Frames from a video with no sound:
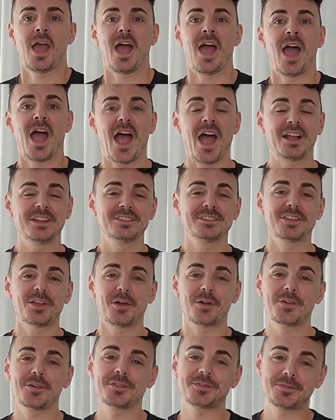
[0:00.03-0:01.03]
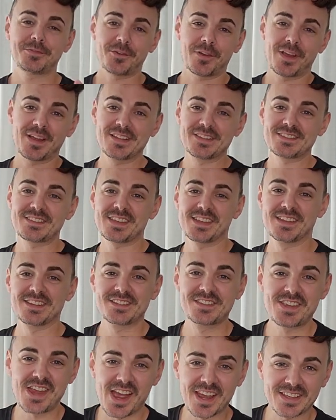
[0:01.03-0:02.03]
Hello friends, it
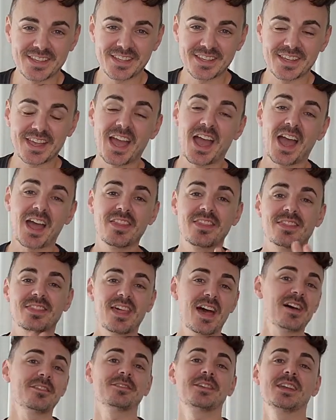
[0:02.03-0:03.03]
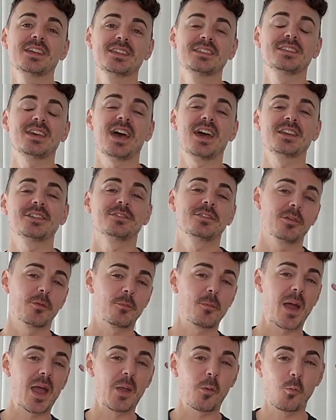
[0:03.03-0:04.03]
is Jack here, that vegan dad,
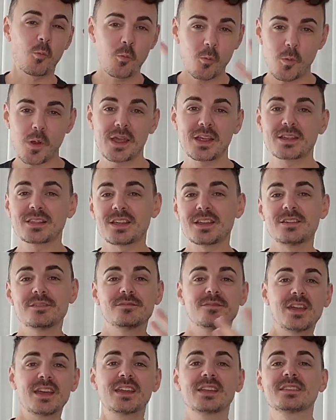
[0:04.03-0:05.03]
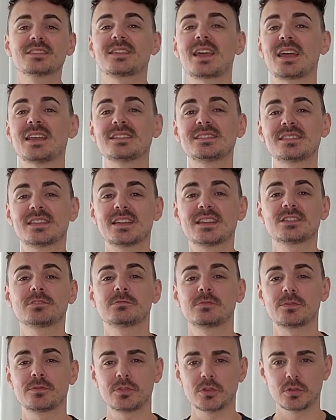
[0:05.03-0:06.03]
for my weekly vegan taste
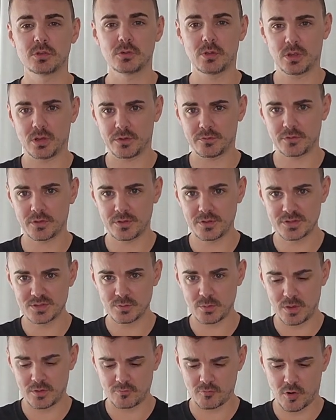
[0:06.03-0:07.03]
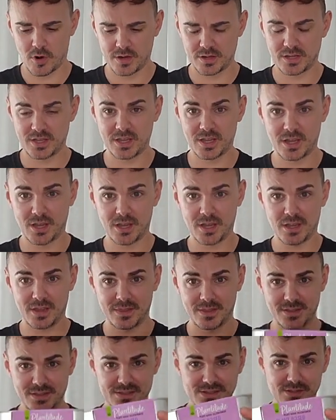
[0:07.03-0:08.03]
test review, and I've got this one right here
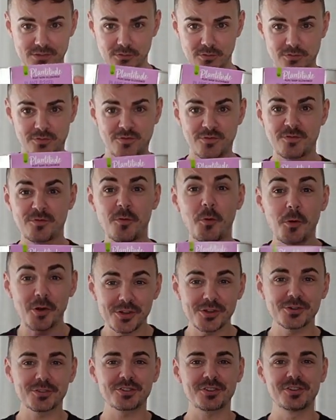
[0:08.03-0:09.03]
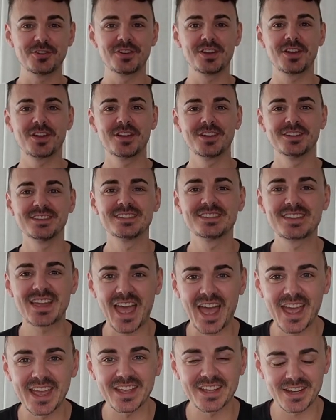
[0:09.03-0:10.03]
in this little foil
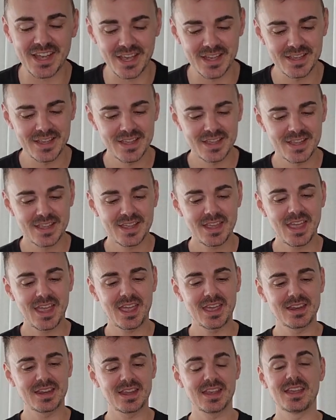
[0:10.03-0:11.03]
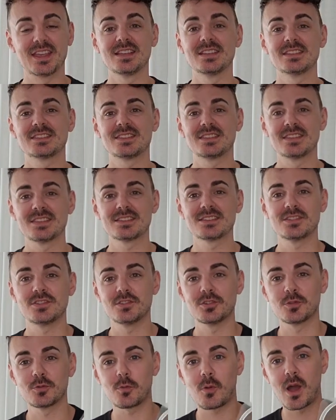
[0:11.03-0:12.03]
container. It is this
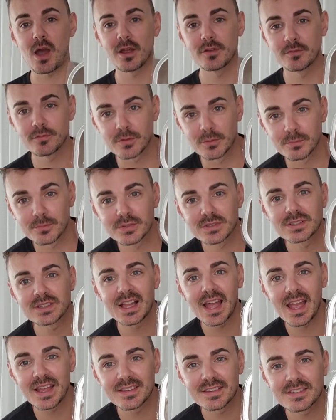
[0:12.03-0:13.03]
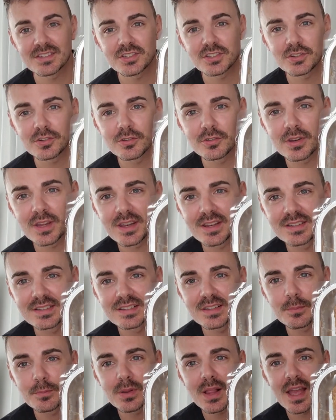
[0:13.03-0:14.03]
new one from Plantitude. It
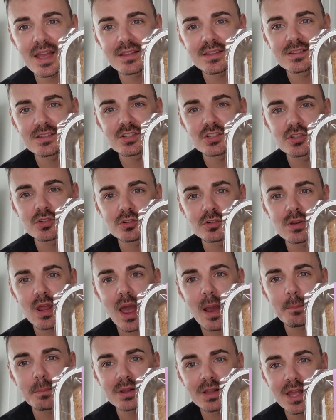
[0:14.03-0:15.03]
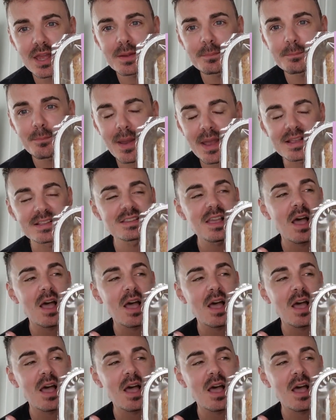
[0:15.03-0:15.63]
is the Plantitude Plant Based